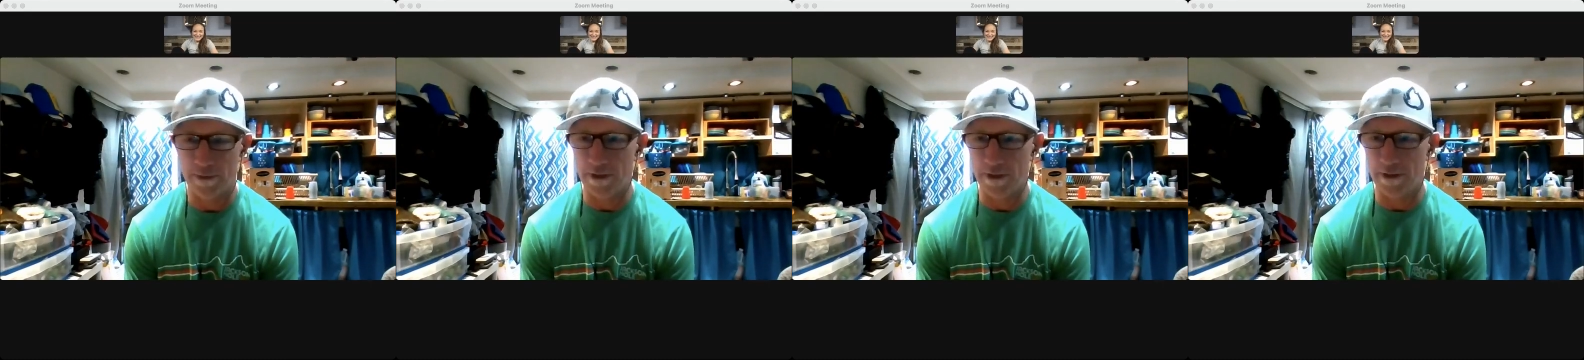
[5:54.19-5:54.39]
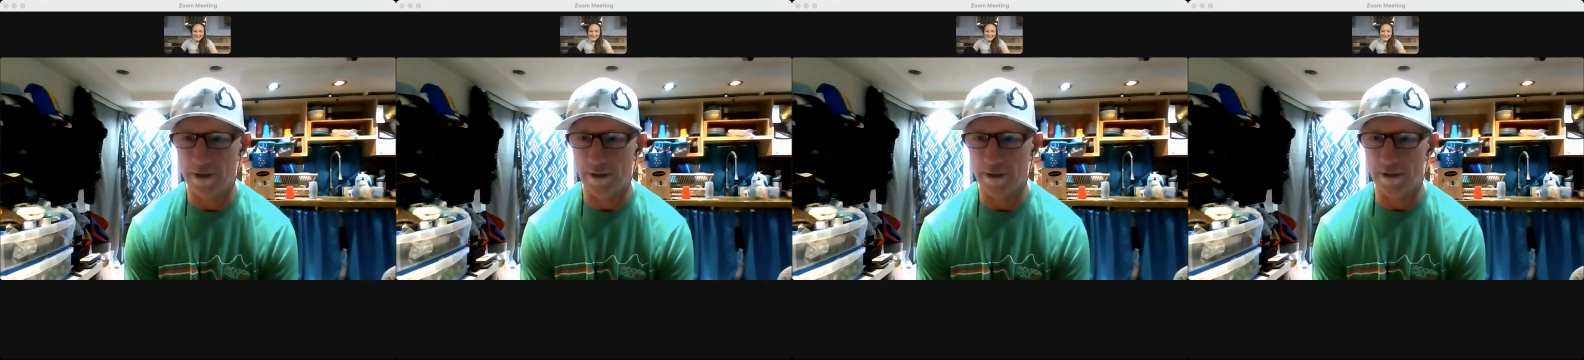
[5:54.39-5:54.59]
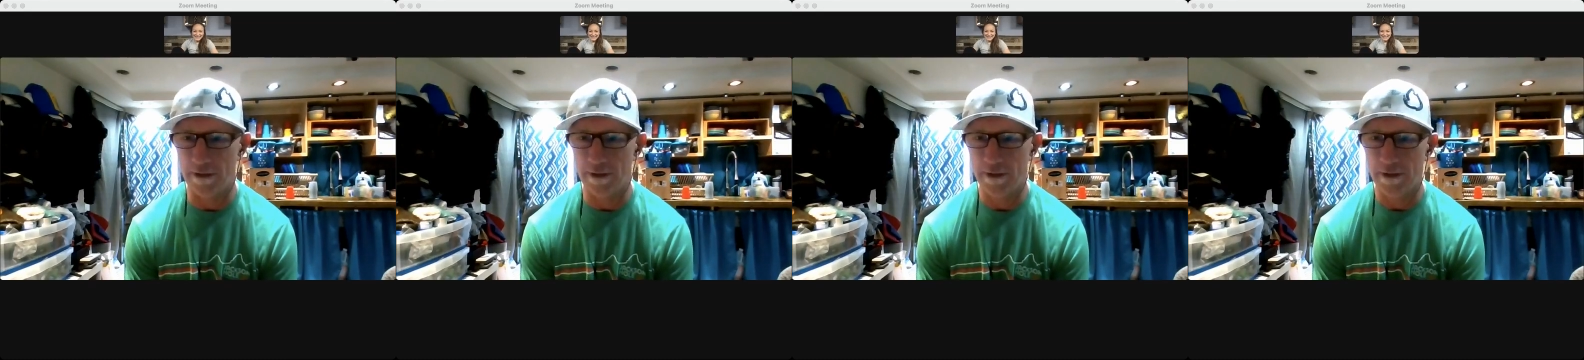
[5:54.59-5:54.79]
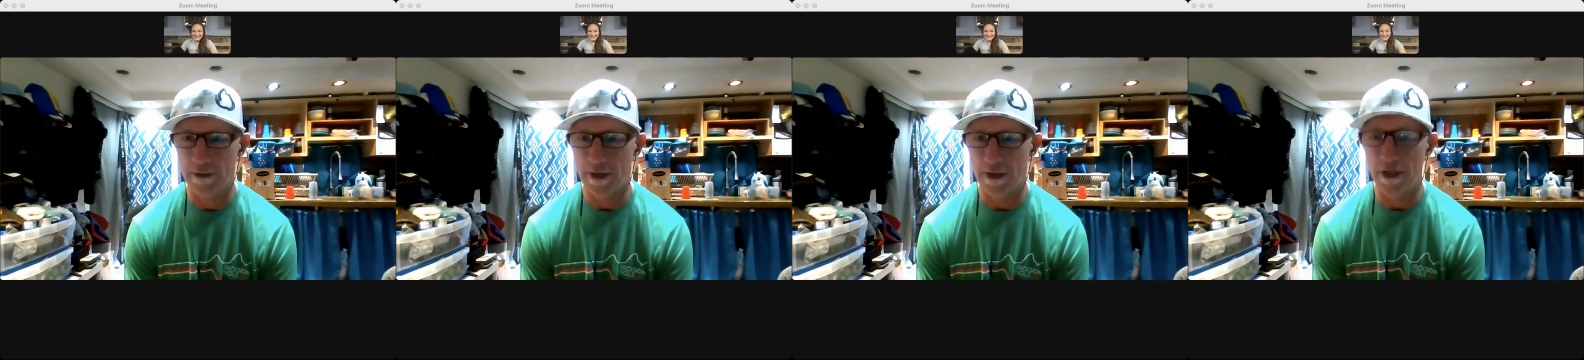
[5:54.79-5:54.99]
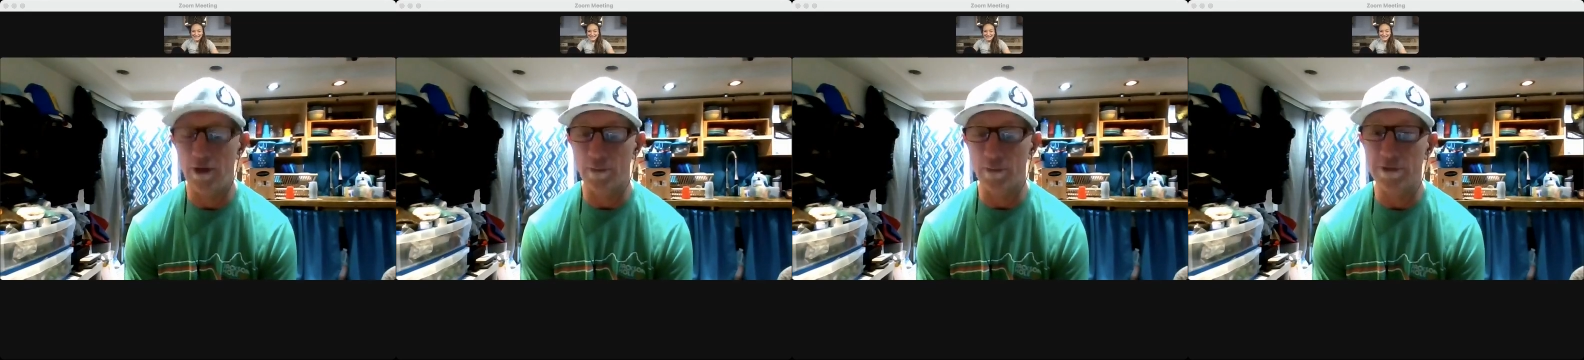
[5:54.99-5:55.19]

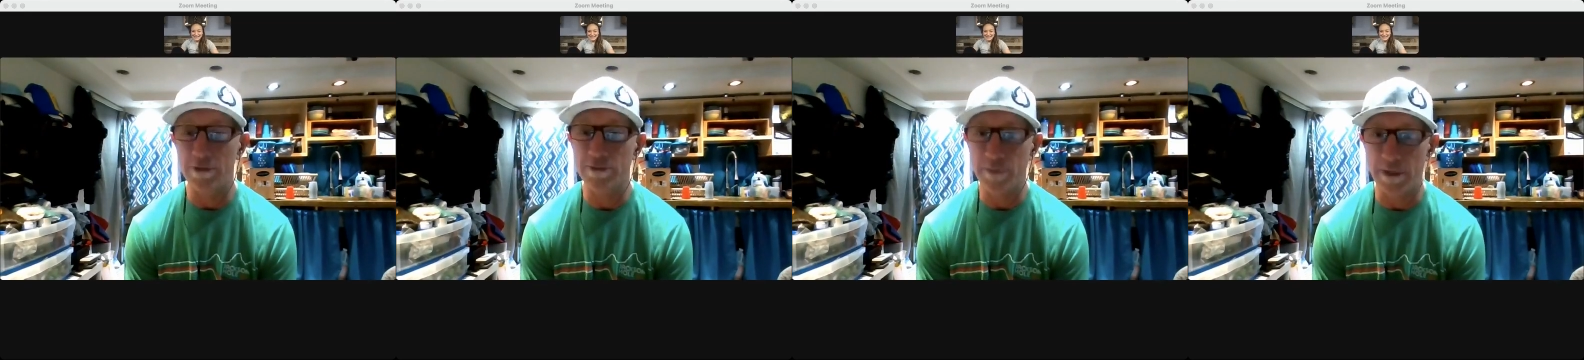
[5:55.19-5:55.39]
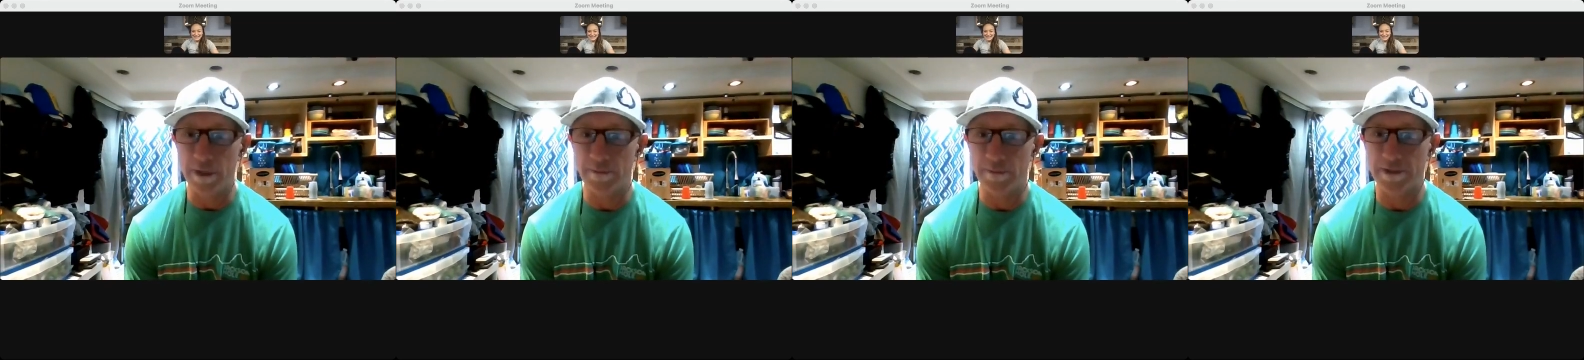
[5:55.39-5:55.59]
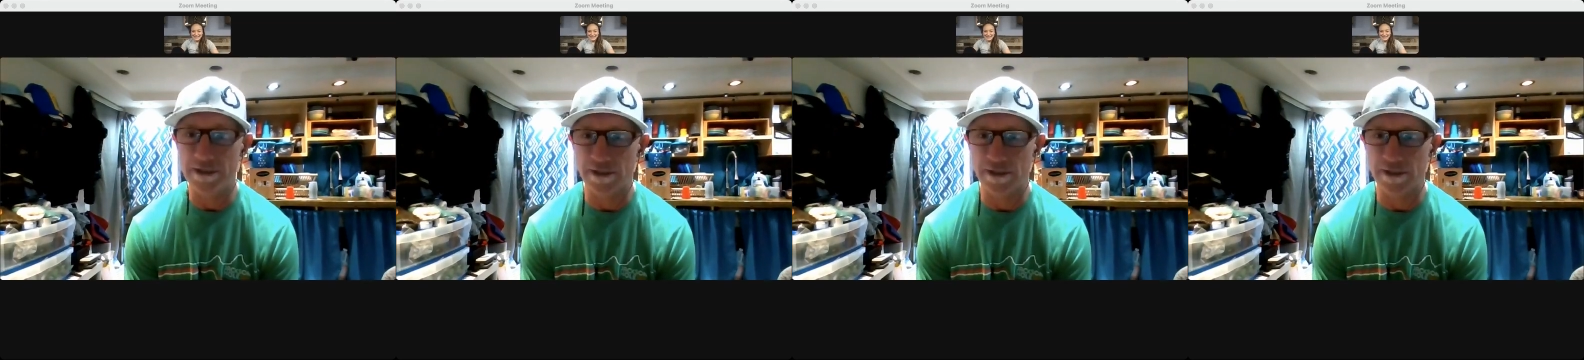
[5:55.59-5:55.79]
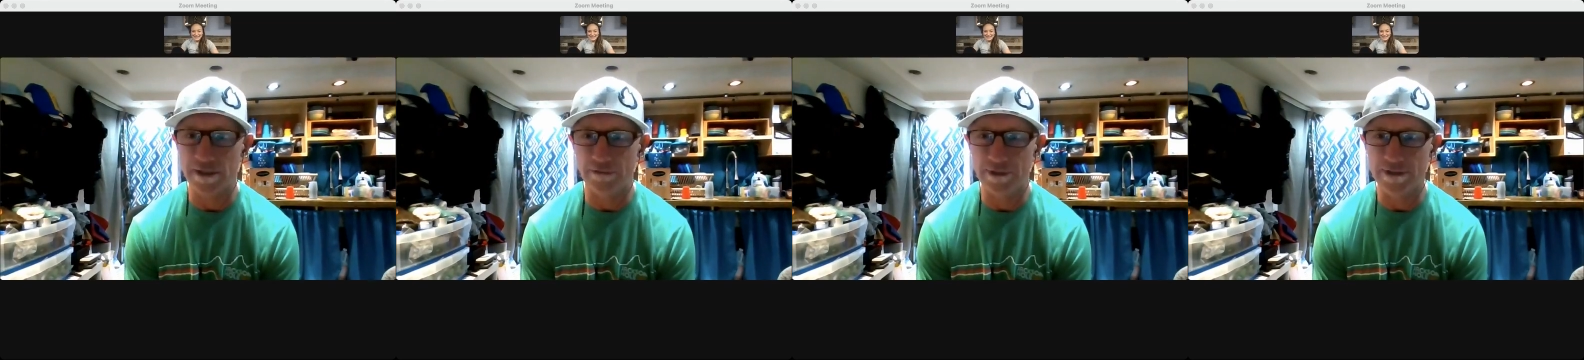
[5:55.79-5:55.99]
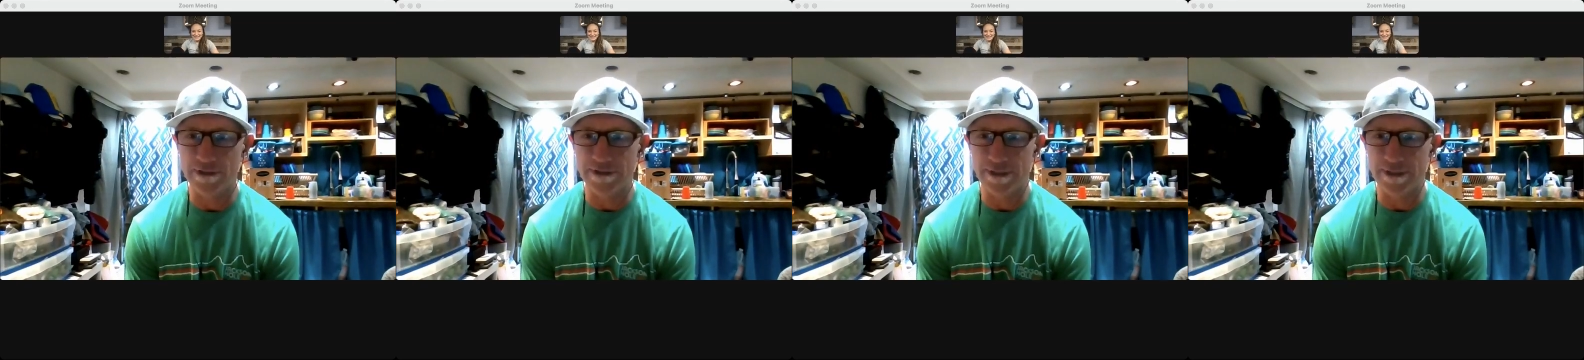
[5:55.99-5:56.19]
I almost made
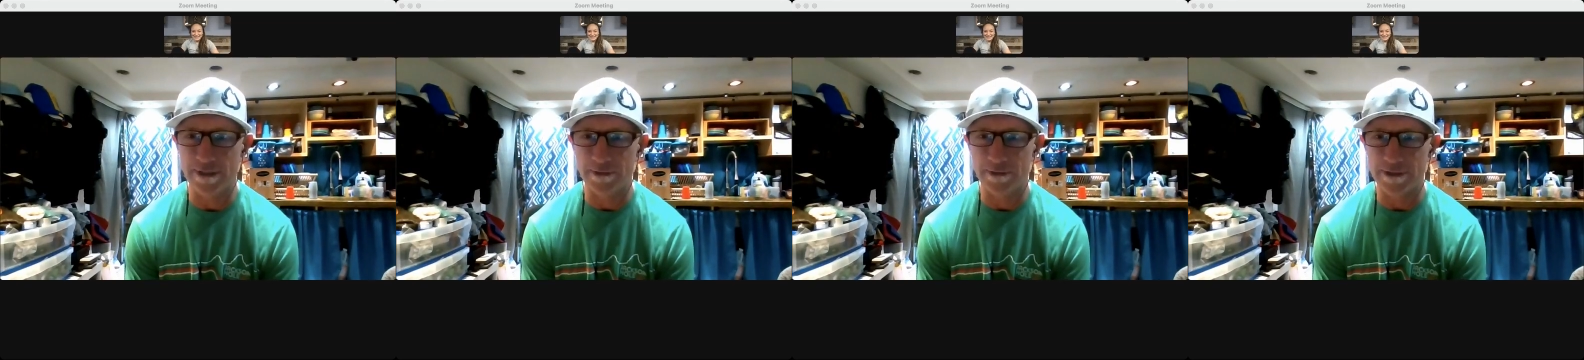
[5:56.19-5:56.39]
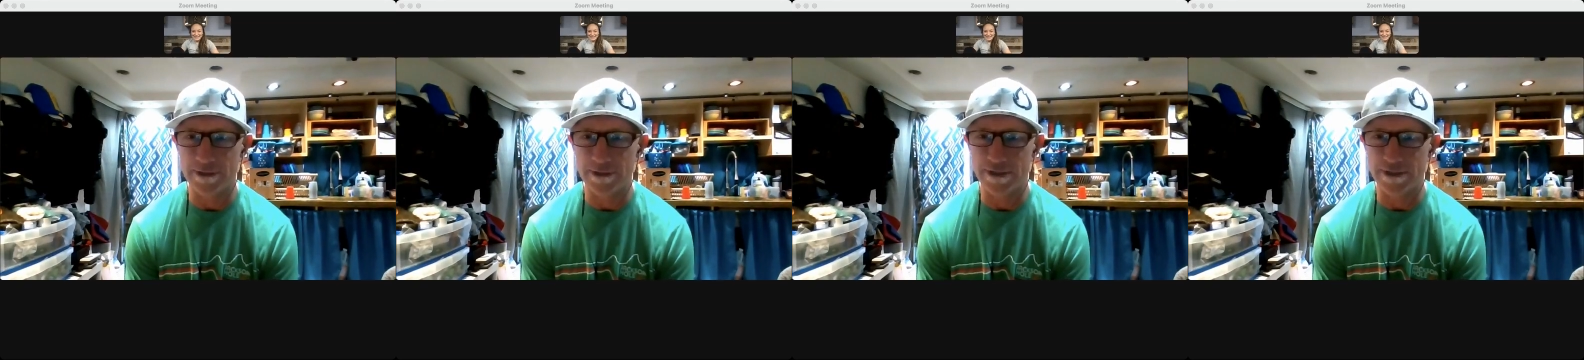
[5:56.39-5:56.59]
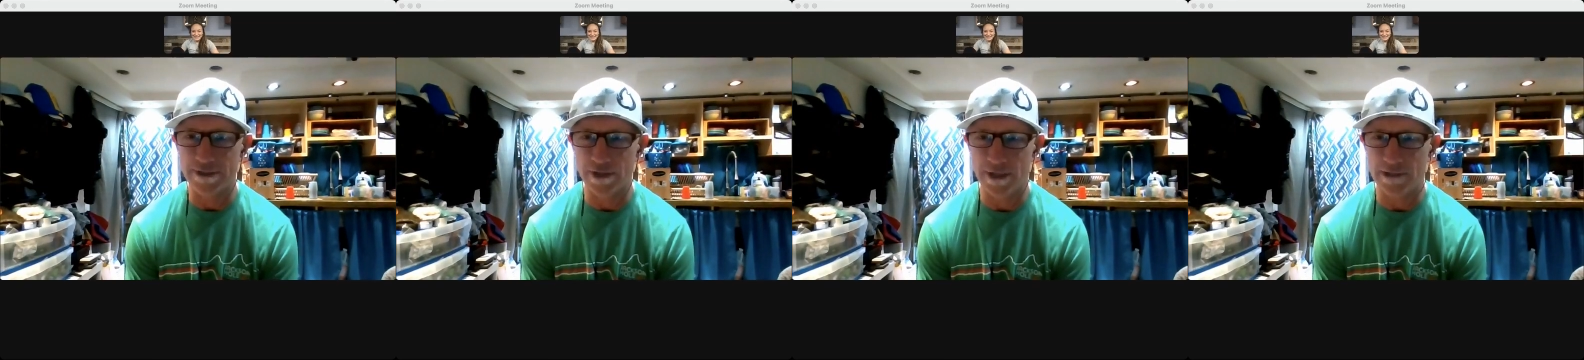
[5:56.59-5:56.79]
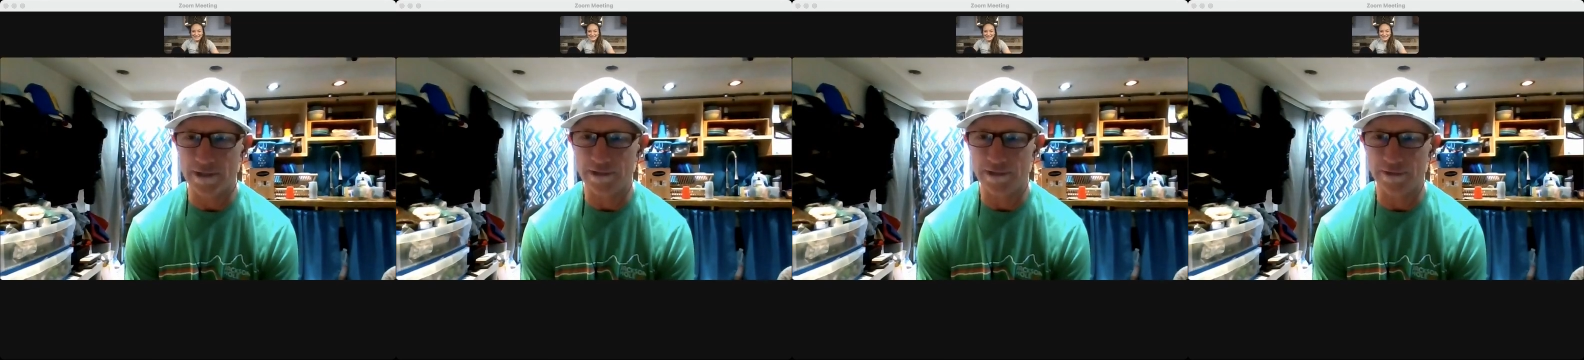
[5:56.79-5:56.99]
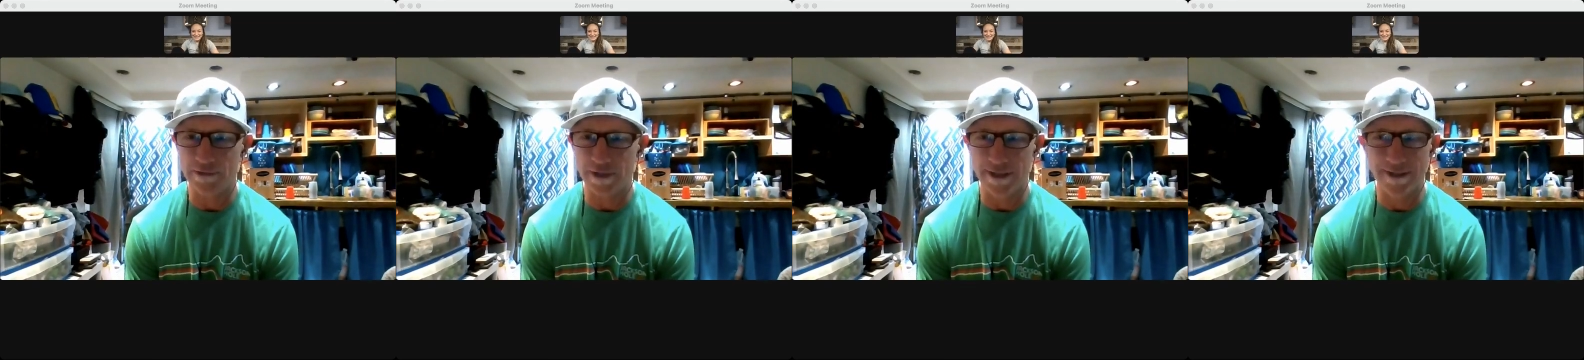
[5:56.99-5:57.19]
myself unstable as I
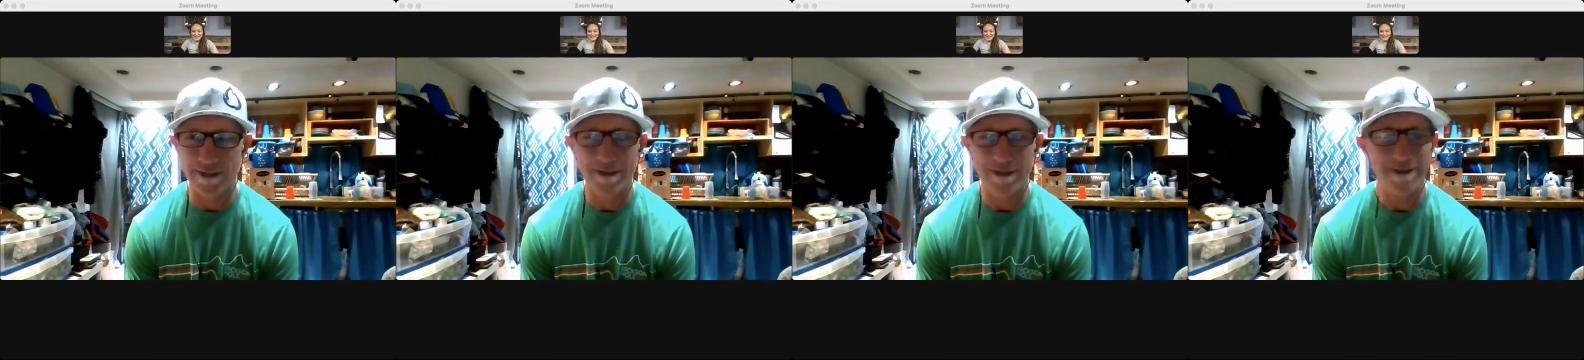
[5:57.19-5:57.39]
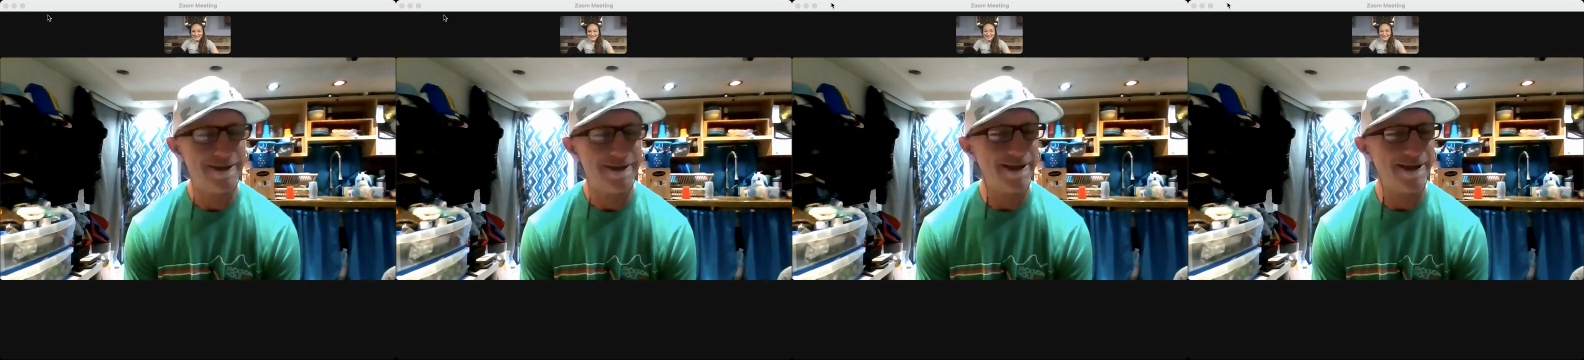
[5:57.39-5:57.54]
tracked away